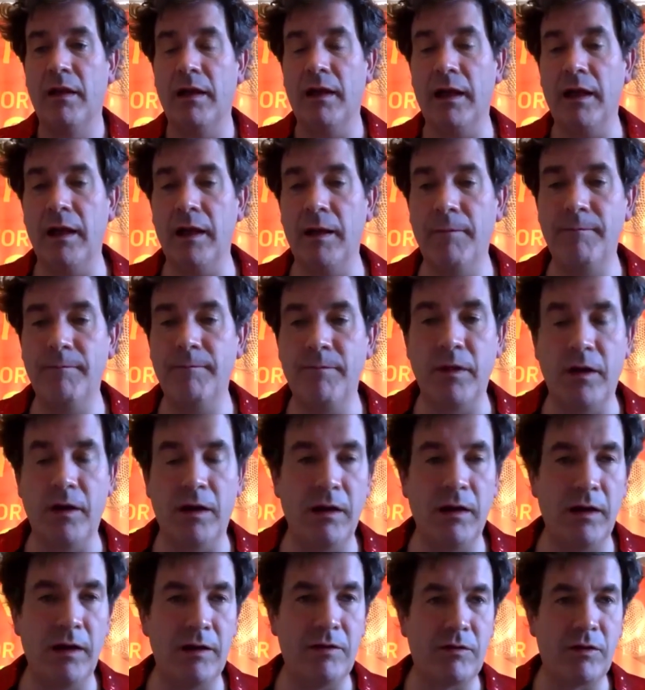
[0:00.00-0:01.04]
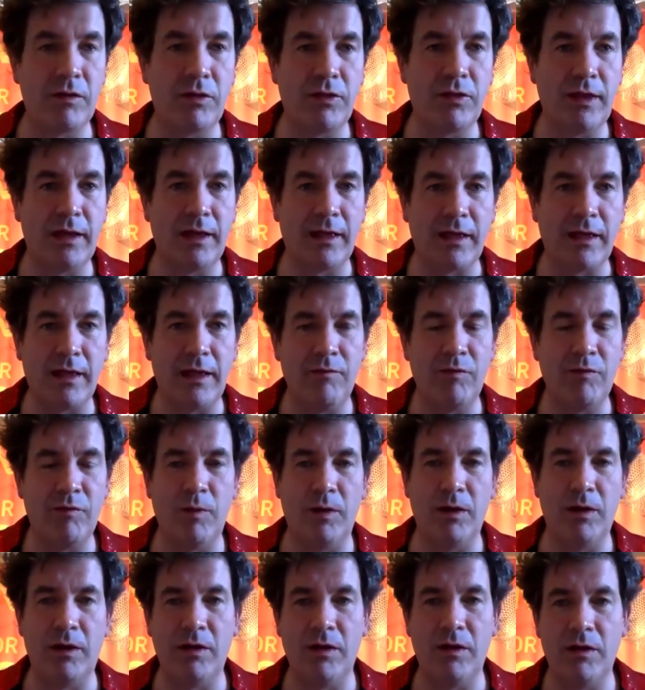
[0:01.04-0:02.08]
I'd like to thank
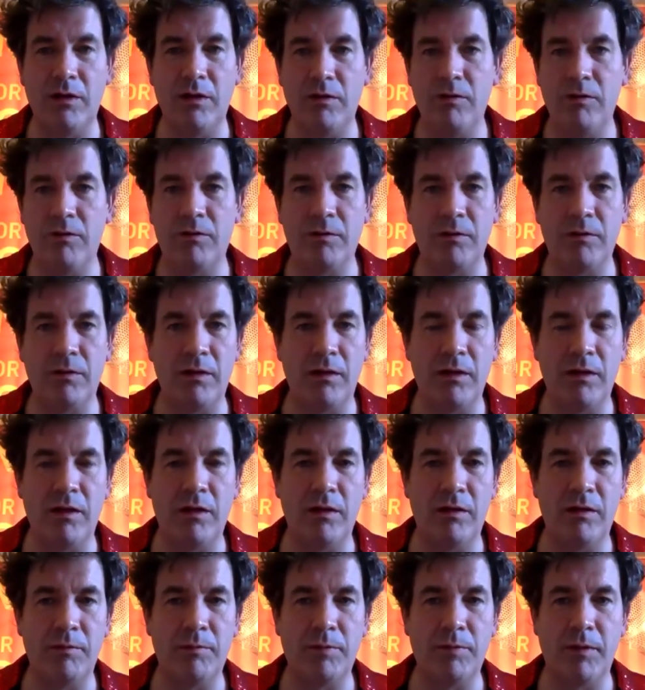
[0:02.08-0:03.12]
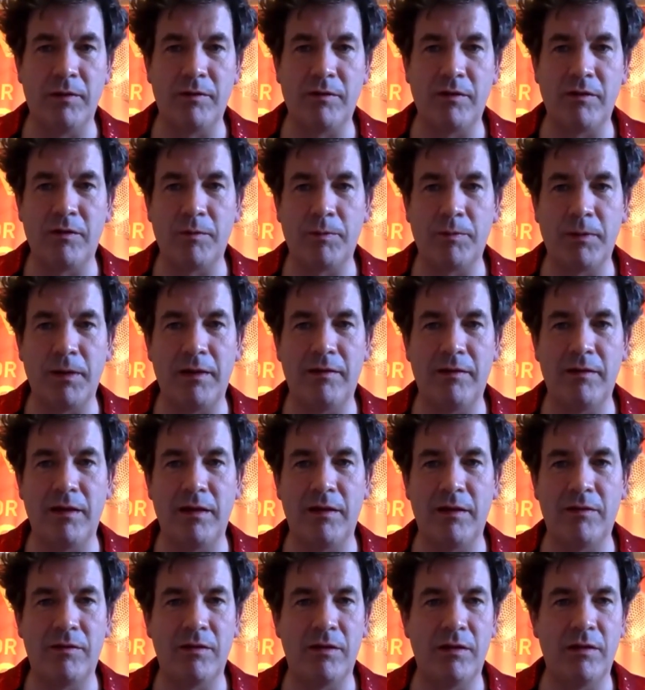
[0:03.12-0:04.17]
everyone who's participated
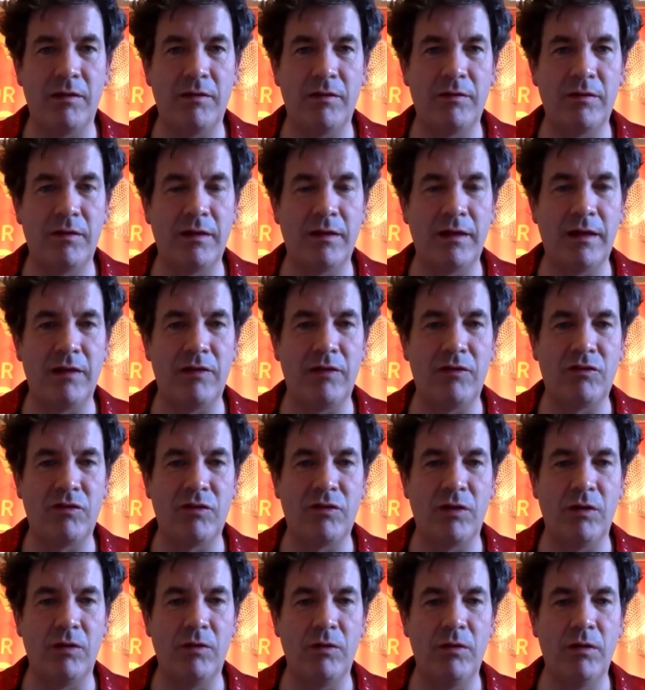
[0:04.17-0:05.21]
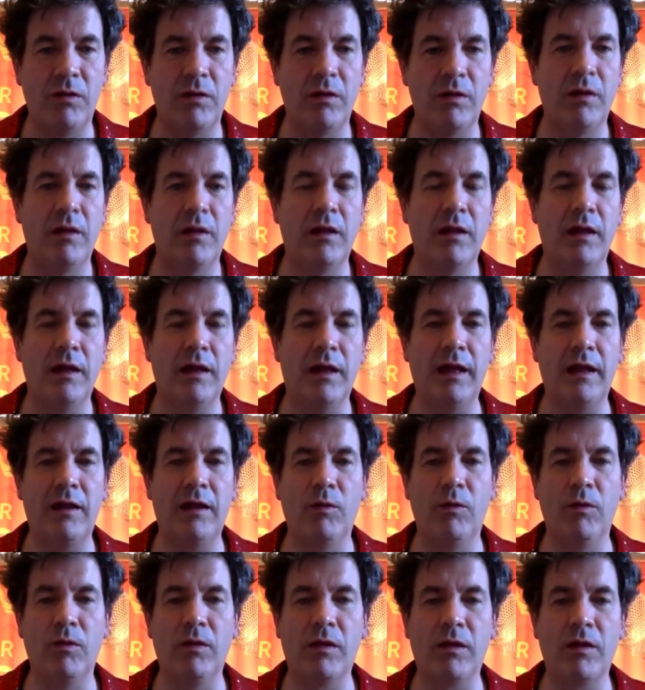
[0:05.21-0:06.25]
in today's show and
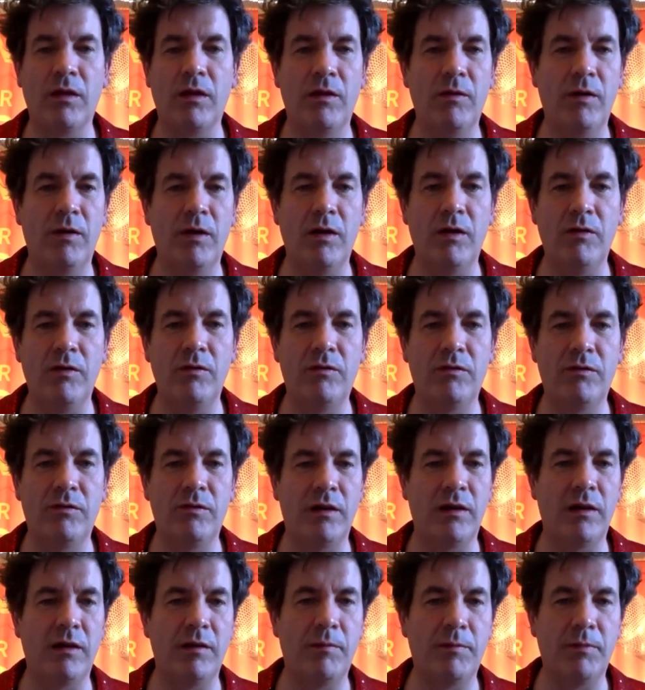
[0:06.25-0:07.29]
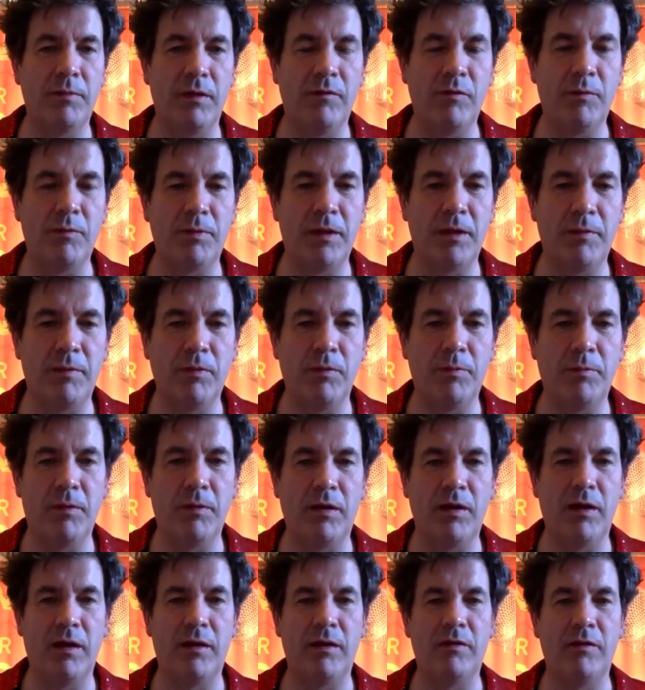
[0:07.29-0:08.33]
all the co-hosts and the other people
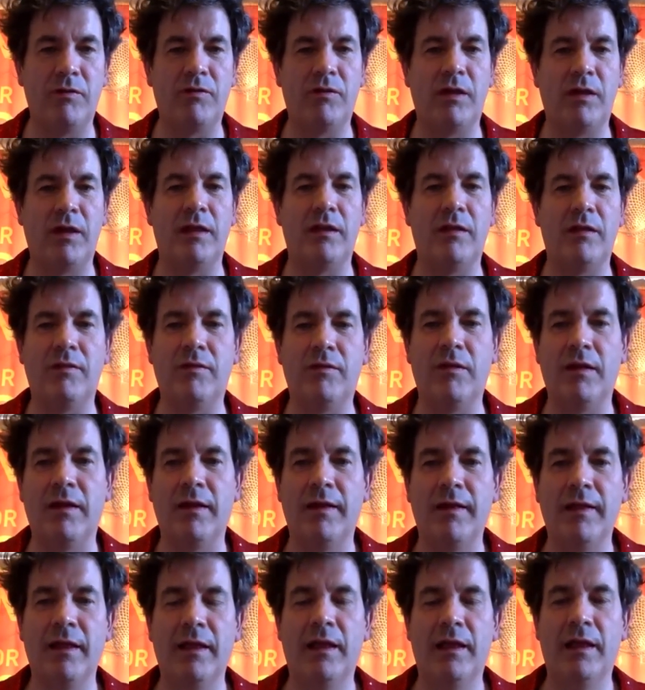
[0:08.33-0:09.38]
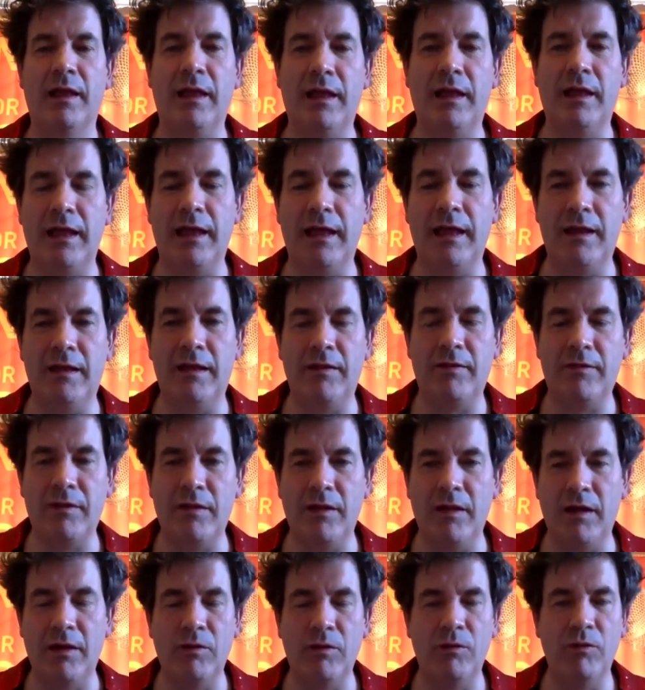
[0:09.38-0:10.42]
behind the scenes. And
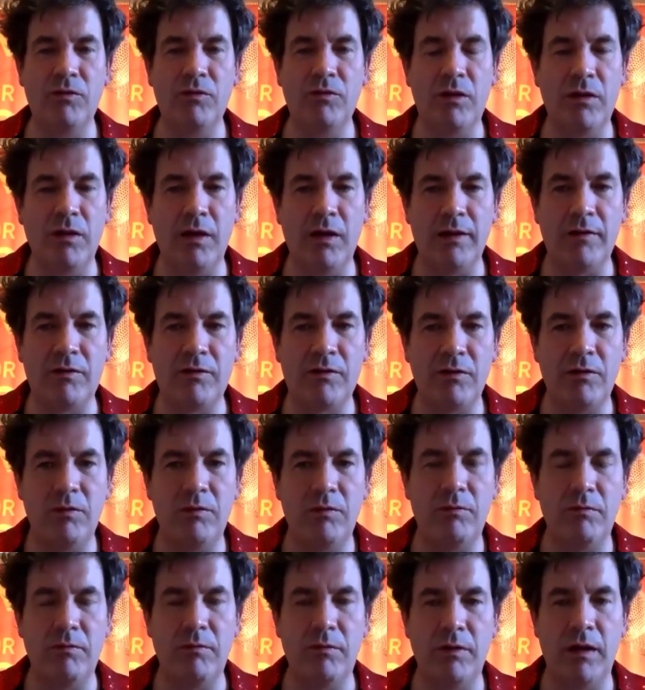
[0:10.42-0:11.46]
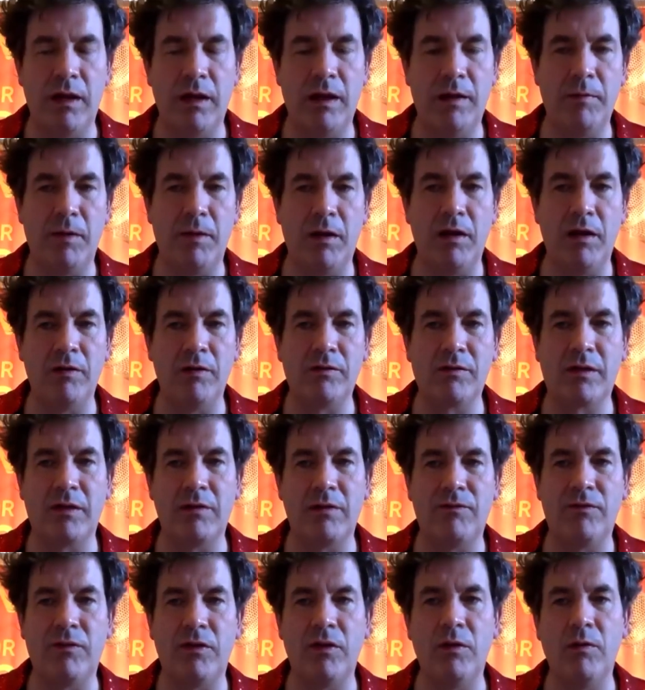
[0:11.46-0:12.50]
I'd also like to ask
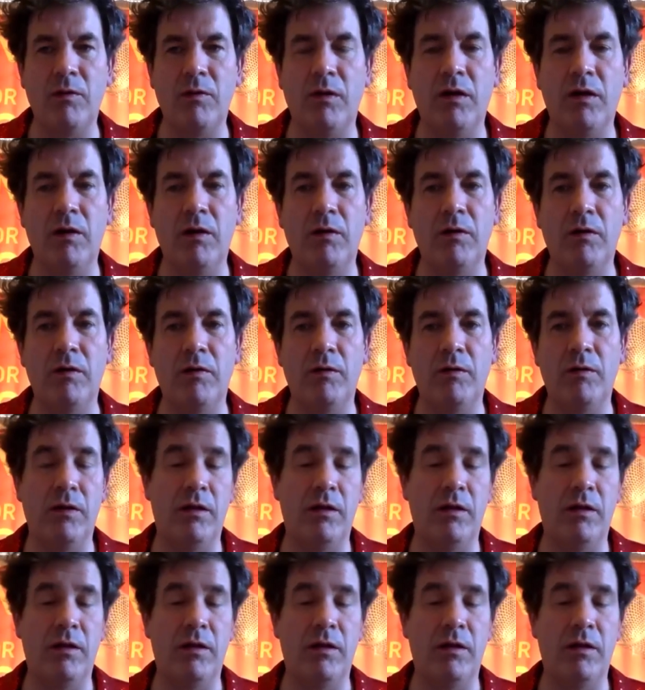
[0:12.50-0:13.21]
if you are